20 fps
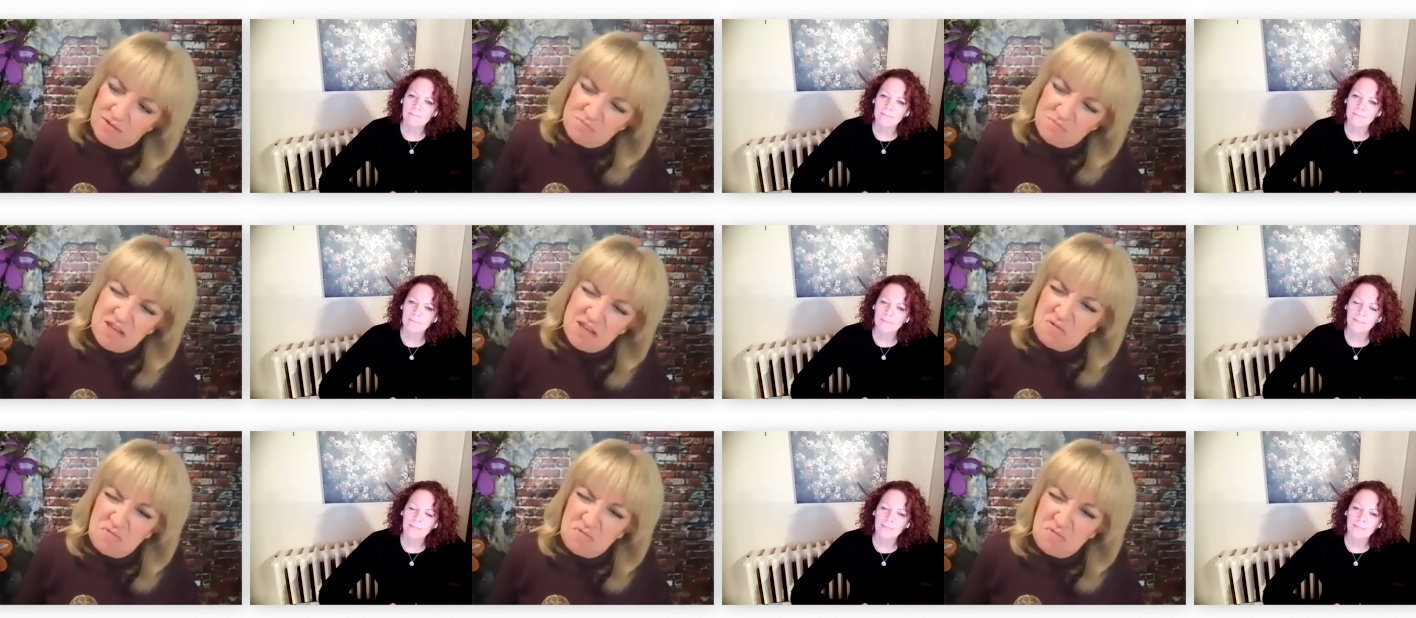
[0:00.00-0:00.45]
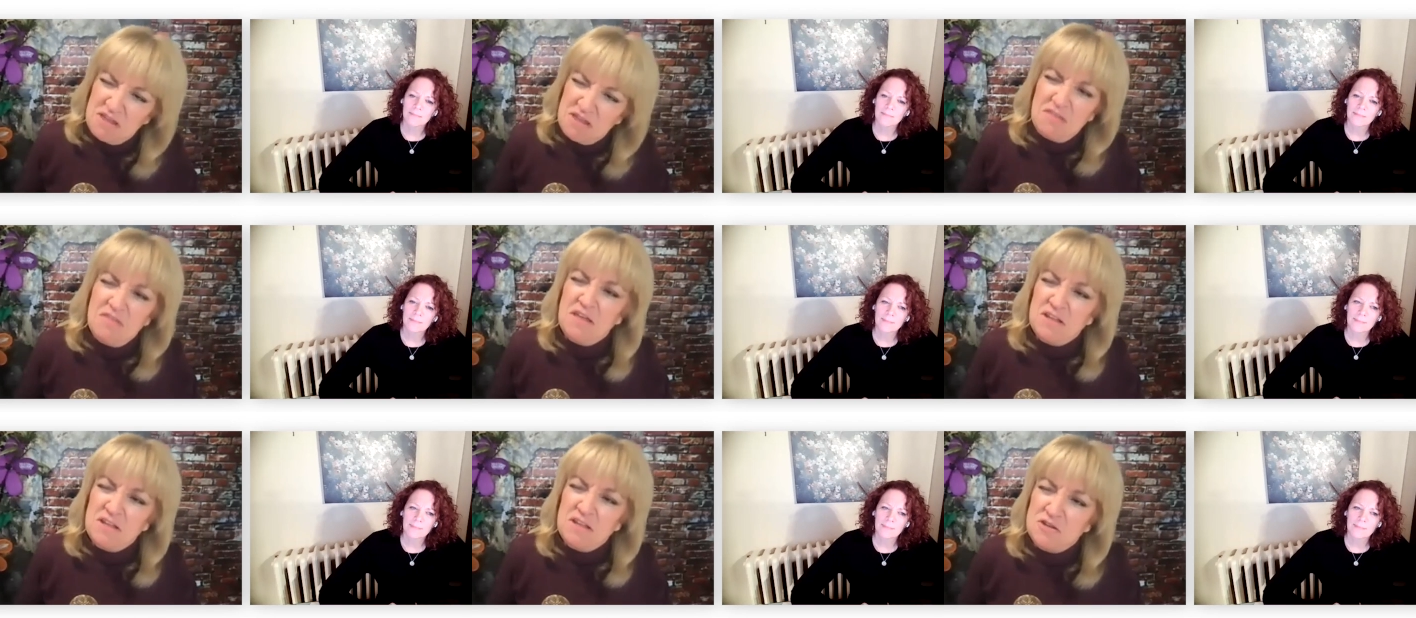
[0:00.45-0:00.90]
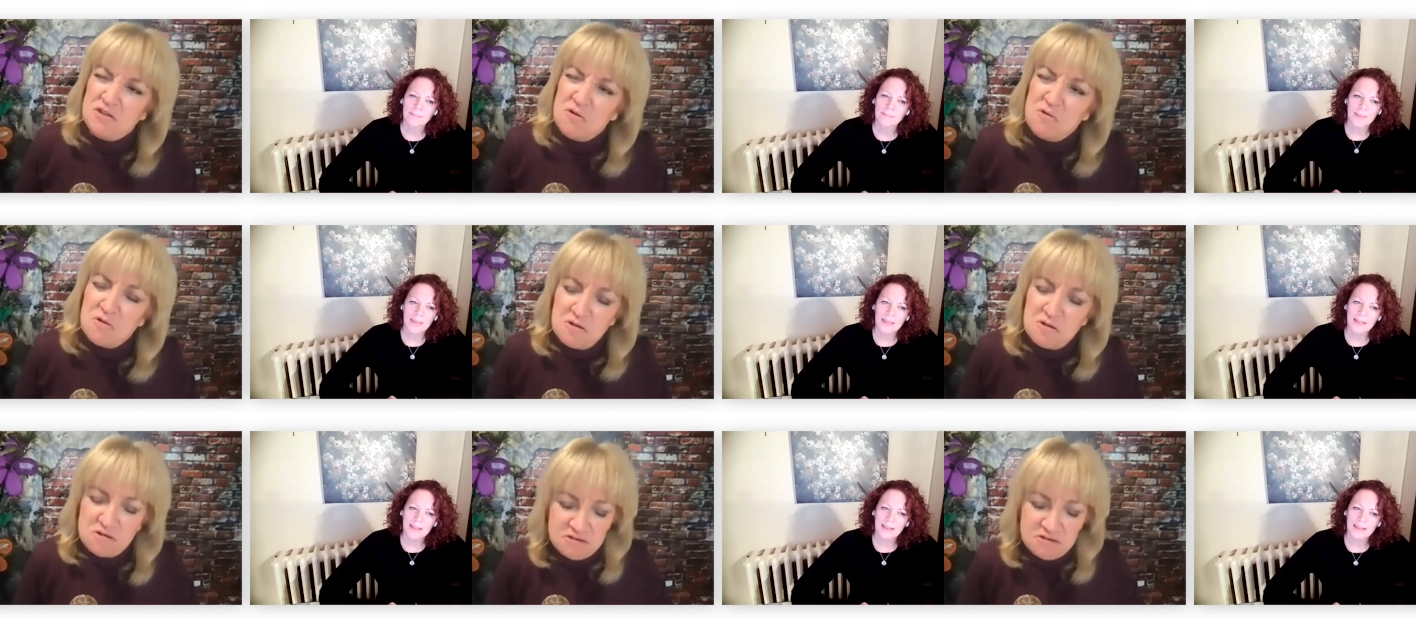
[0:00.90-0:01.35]
Speaker 1: I don't think that's
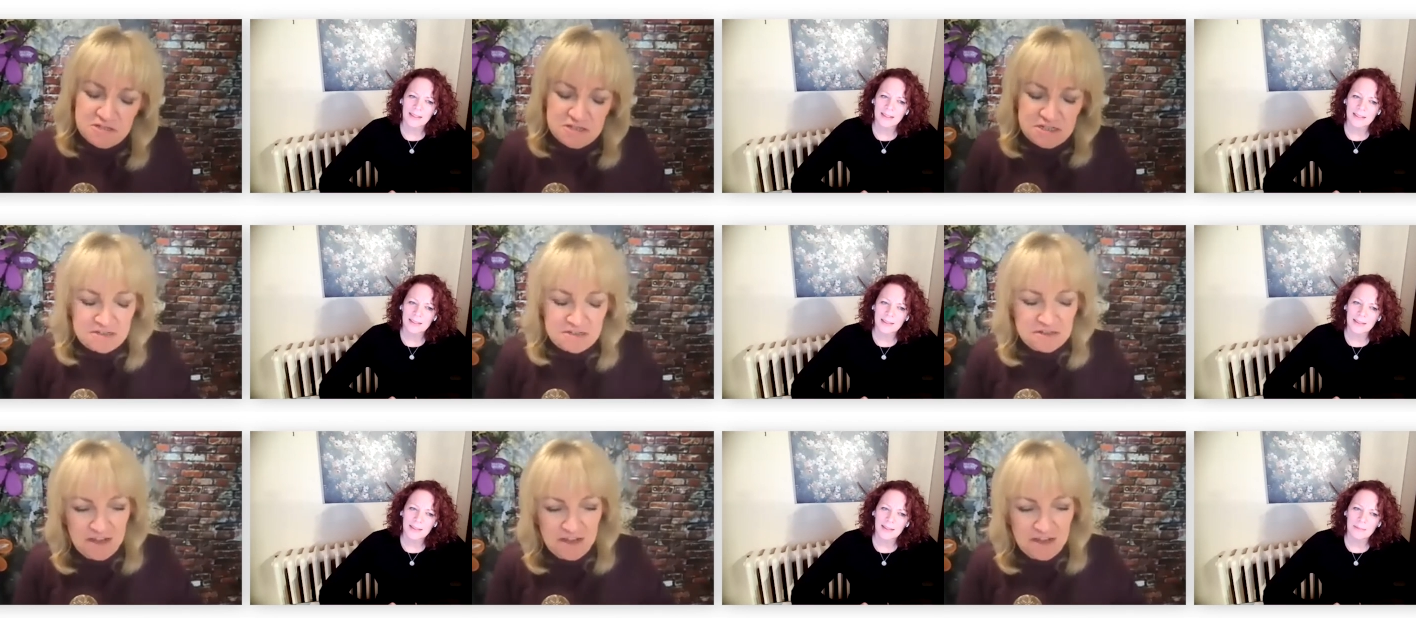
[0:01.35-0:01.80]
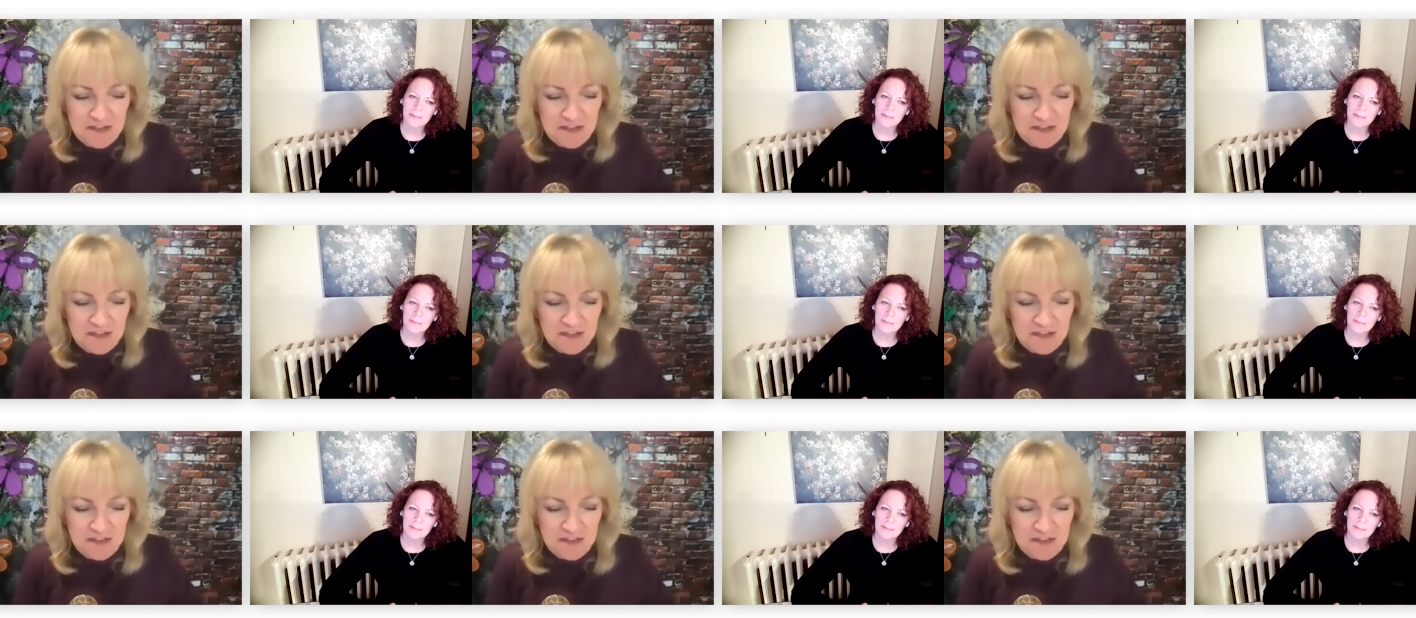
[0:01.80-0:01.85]
yours. And